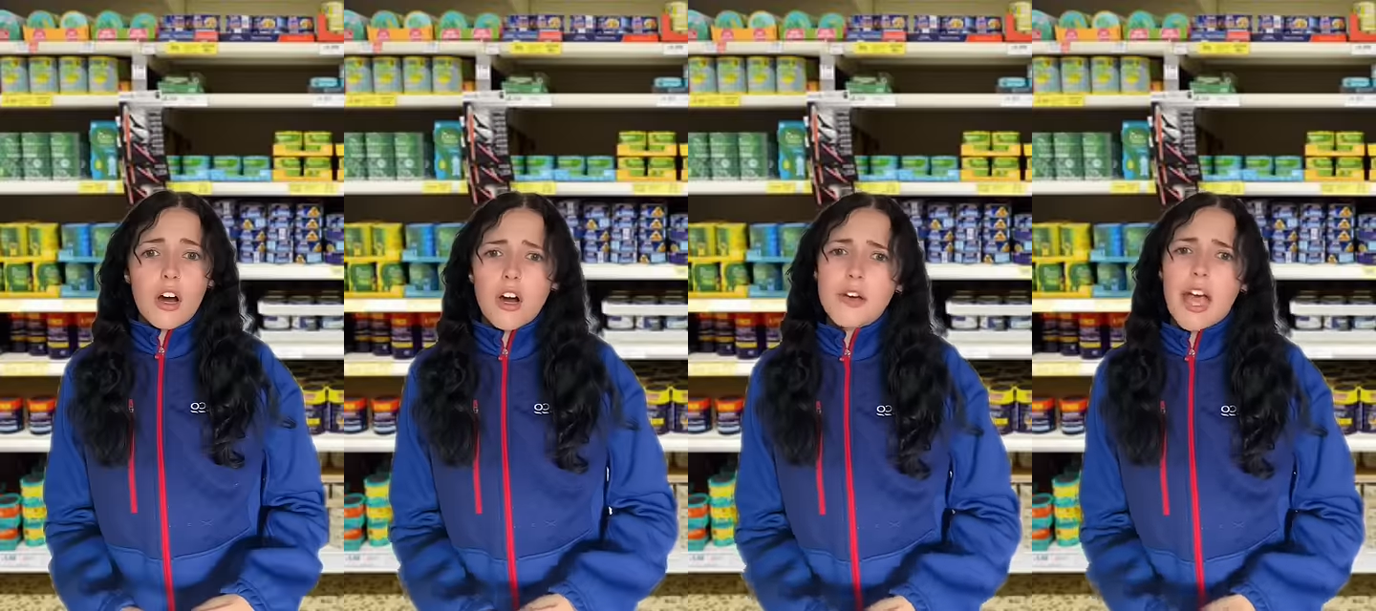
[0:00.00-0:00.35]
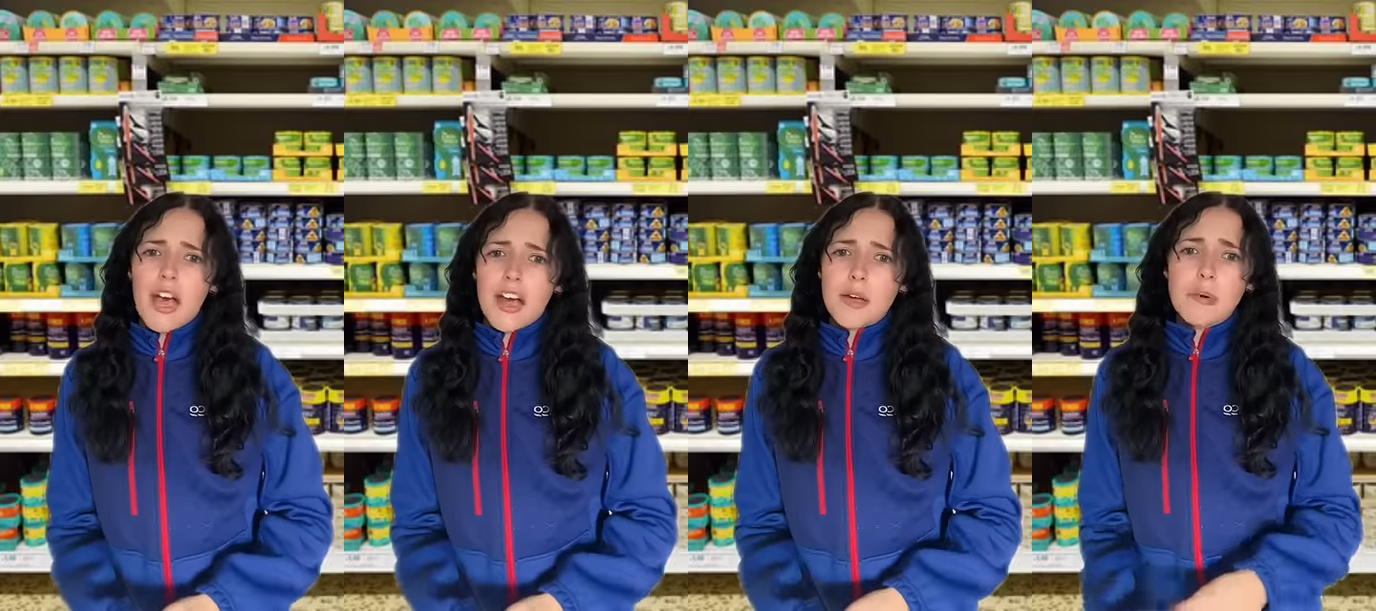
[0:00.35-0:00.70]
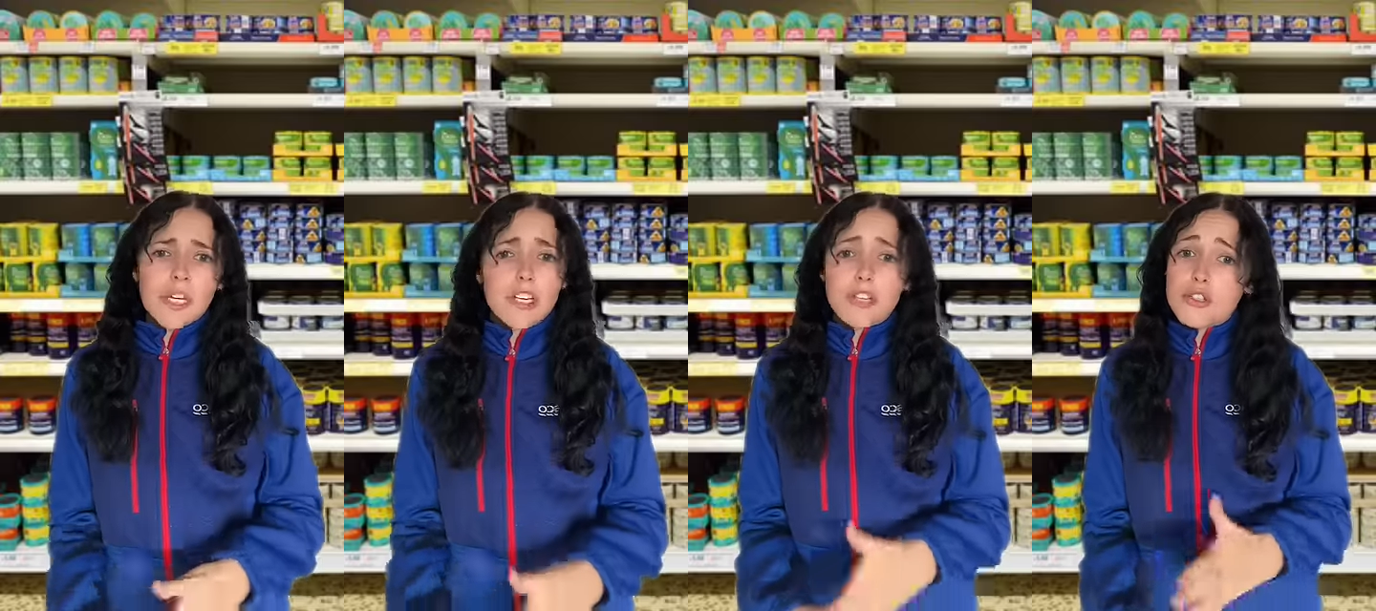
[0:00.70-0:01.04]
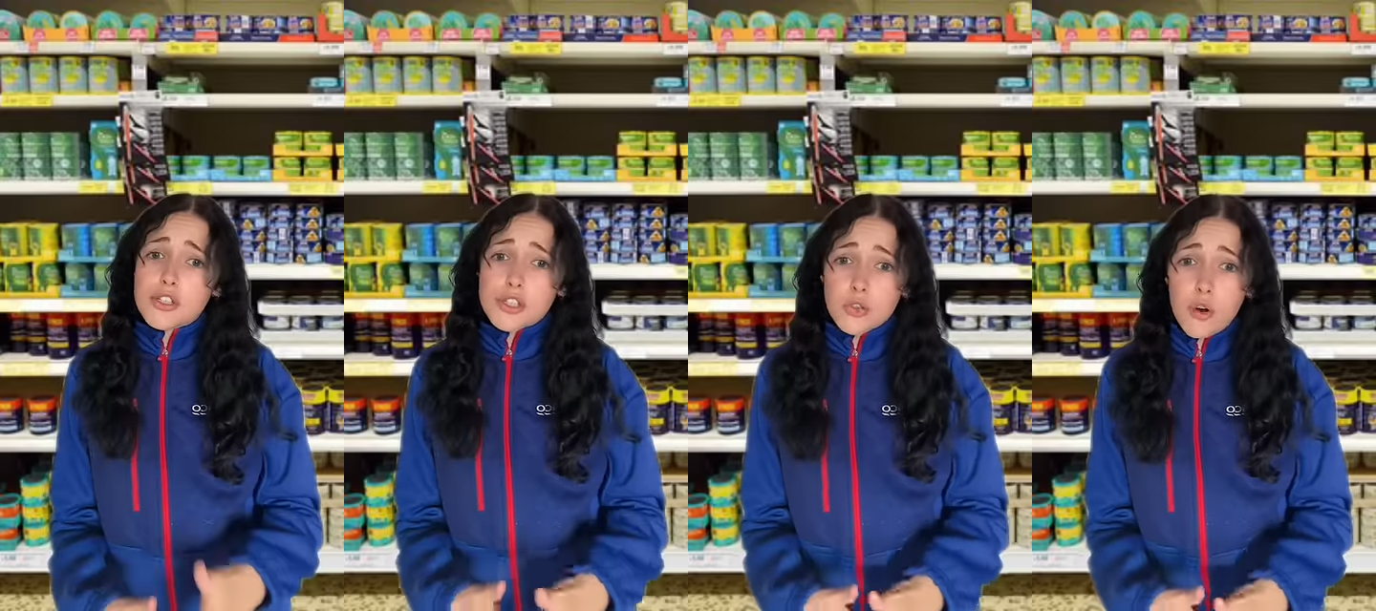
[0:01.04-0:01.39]
Okay, but can you
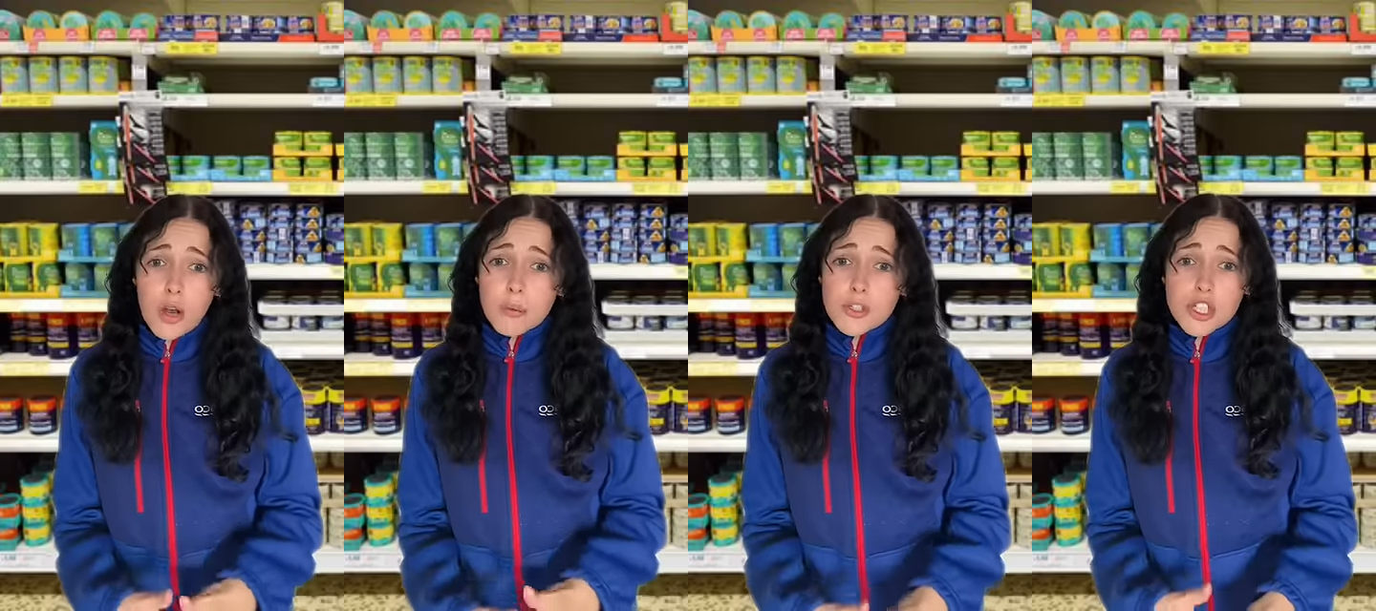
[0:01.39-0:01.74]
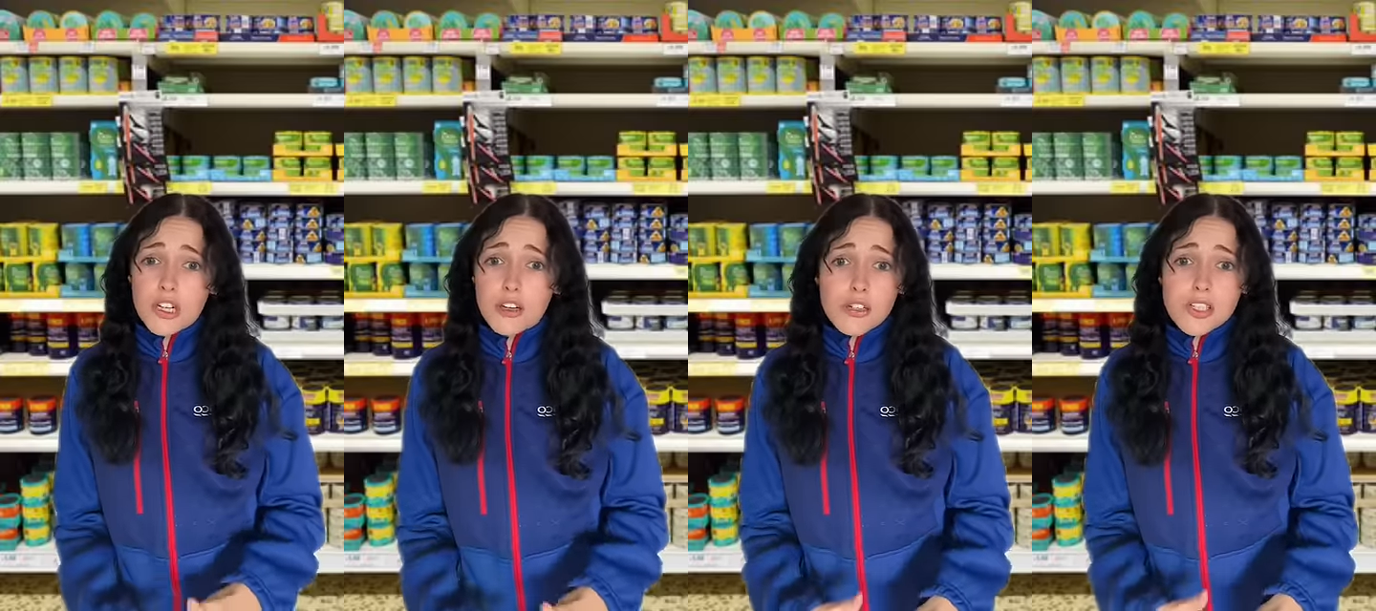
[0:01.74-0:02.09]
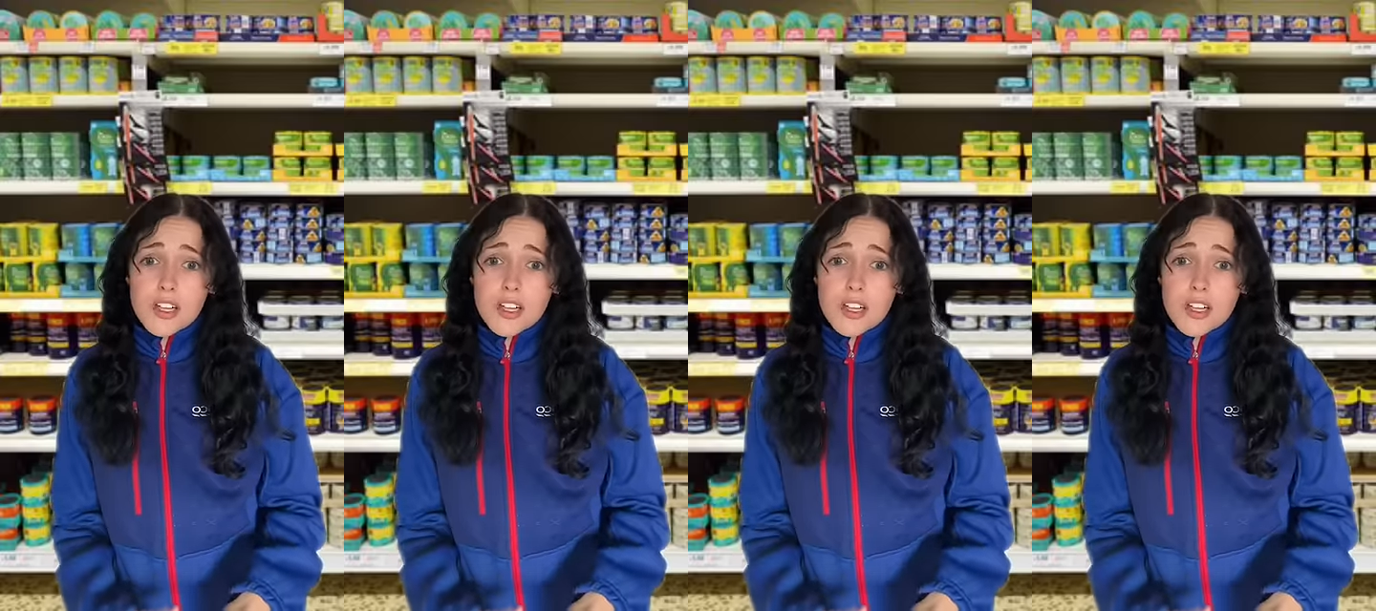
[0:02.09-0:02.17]
describe what she looks